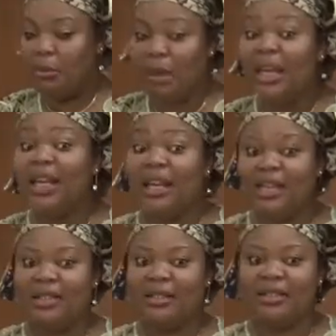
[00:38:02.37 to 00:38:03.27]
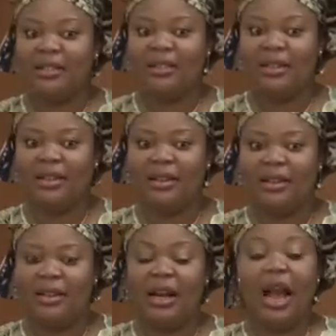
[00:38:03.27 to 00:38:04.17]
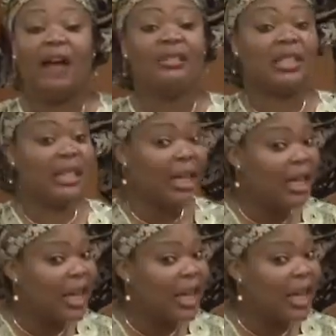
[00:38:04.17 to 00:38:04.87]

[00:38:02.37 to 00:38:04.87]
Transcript: beginnings. I've seen